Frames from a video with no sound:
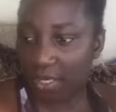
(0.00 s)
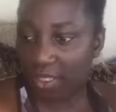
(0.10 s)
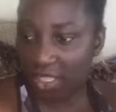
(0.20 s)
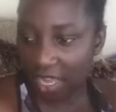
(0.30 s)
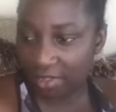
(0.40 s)

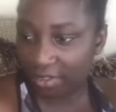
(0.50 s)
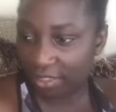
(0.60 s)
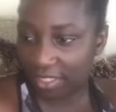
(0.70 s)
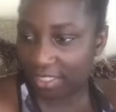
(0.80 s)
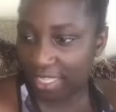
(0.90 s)
child's
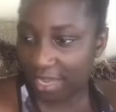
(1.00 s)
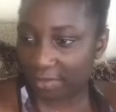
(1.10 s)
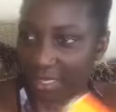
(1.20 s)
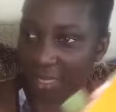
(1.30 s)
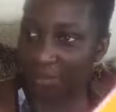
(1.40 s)
study
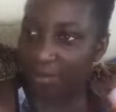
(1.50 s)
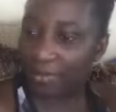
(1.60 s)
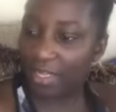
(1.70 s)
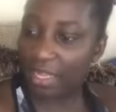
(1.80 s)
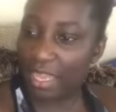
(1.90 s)
timetable.
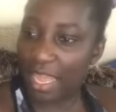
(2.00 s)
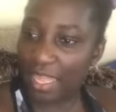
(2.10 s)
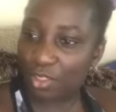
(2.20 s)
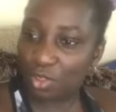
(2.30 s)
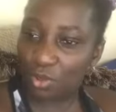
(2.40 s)

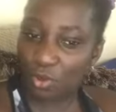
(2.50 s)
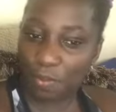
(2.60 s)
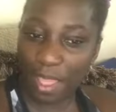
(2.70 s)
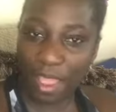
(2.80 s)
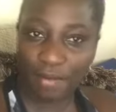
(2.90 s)
And so
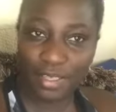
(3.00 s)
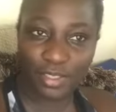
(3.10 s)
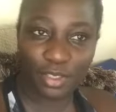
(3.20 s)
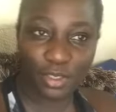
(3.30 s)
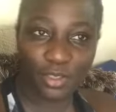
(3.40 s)

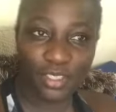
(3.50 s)
parents should...